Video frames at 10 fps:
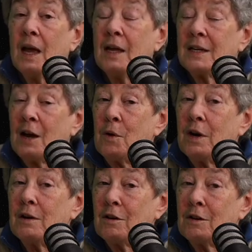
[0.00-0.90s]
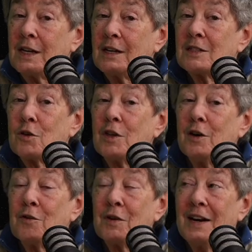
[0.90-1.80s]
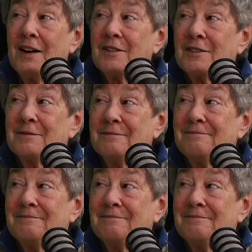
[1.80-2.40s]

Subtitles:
And get one early so they don't run out.